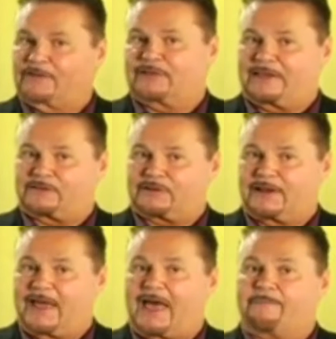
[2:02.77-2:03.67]
Not saying that's
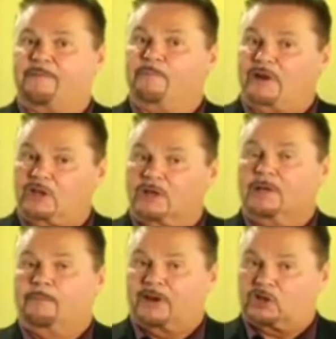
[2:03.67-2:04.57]
going to happen, but it,
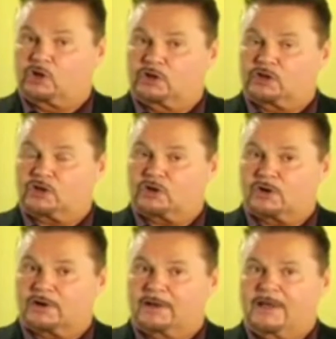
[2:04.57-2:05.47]
but it could
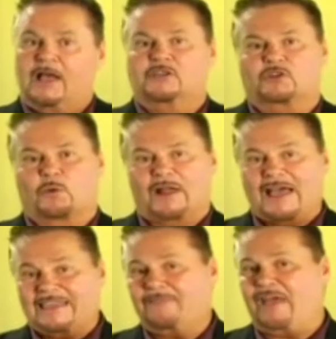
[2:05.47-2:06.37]
occur. So when
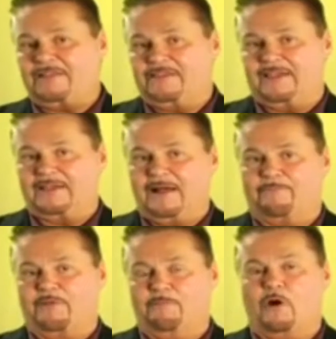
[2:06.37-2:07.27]
I give that ticket
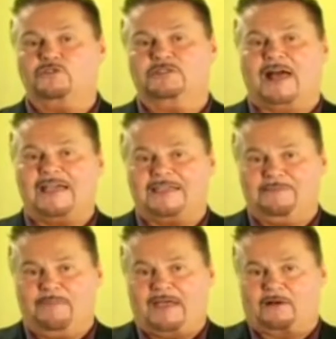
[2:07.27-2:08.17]
up, the most that I
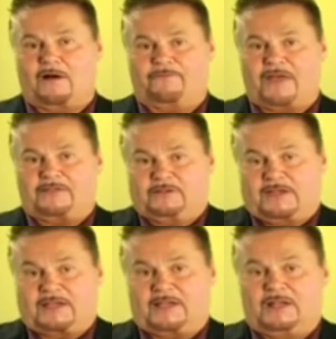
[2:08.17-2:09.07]
can make off that
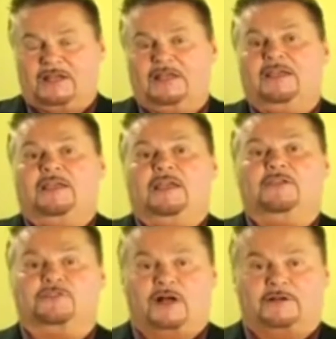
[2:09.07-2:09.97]
ticket
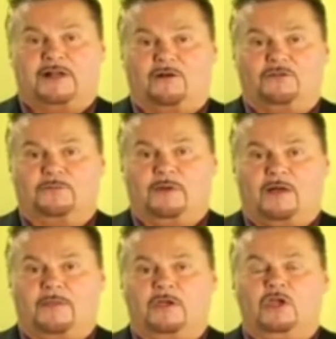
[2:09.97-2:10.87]
is $100 a
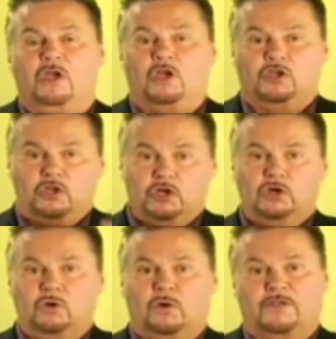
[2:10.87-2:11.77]
month.
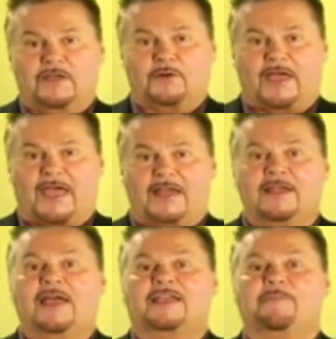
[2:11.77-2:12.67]
You, on the other
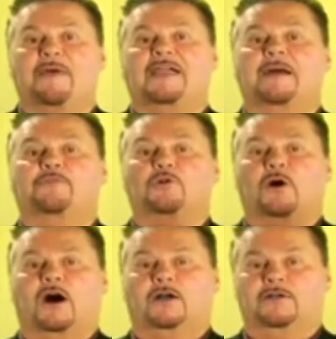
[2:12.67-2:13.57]
hand, can make up to
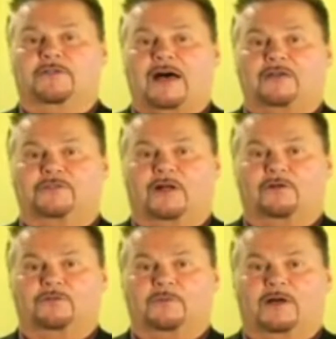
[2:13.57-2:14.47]
$100,000
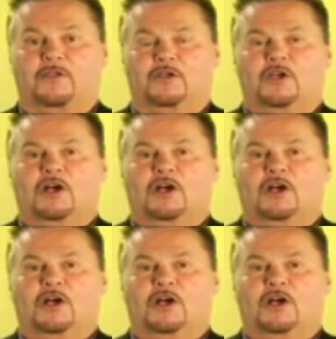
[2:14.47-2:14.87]
a month.